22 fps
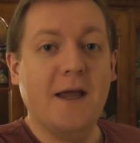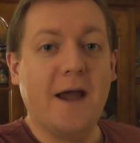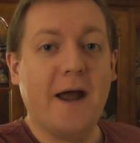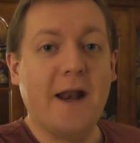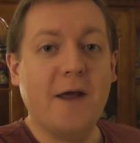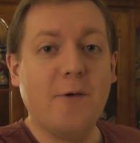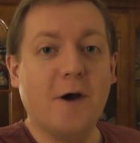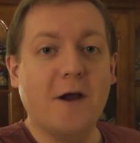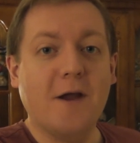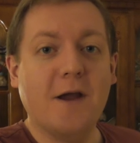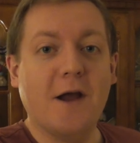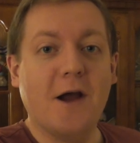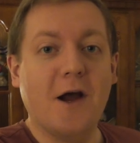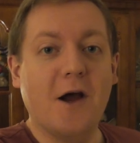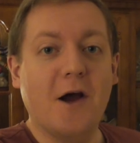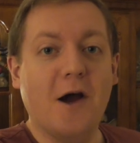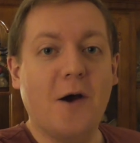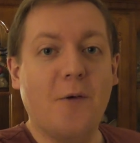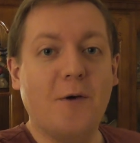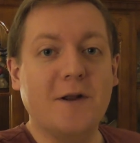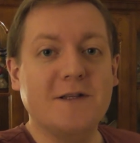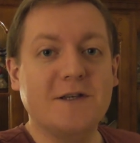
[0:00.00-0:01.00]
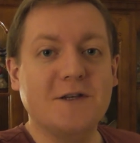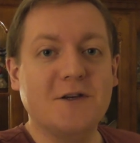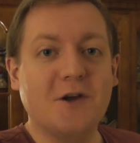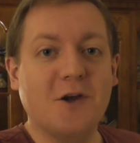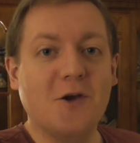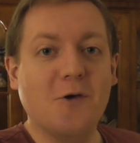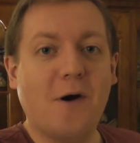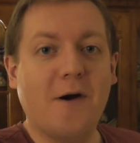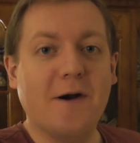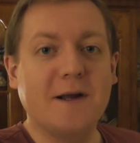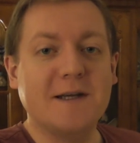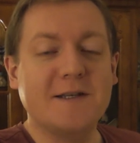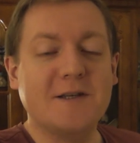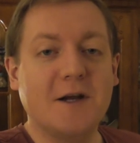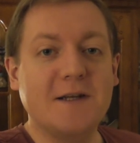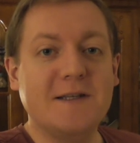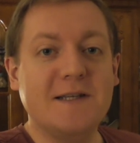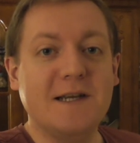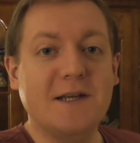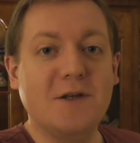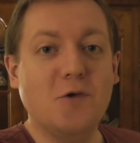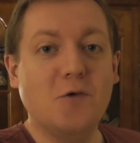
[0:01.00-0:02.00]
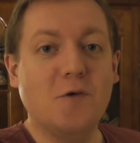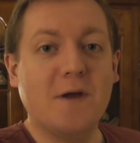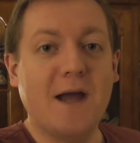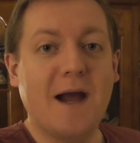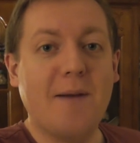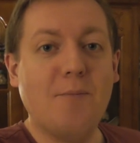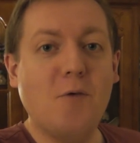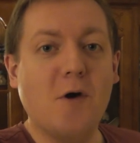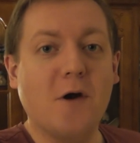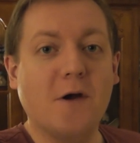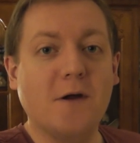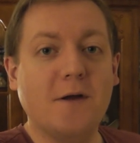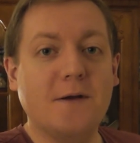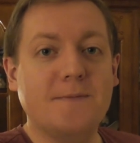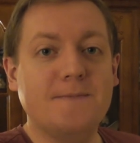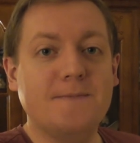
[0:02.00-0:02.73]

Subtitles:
Anyway, I wanted to show you our exciting new camera.